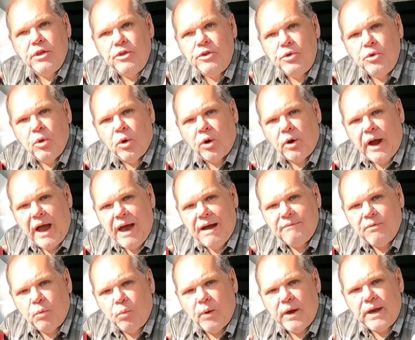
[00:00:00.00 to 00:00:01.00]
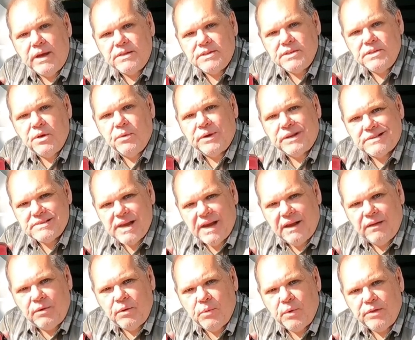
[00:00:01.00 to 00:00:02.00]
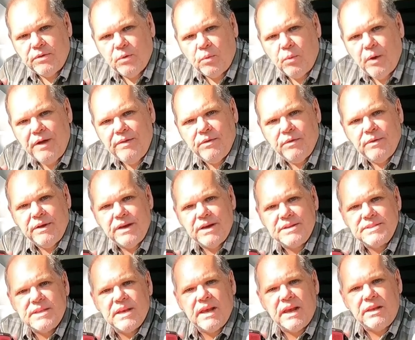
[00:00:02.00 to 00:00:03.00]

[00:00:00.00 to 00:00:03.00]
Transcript: you are have a way to know exactly what the weather is,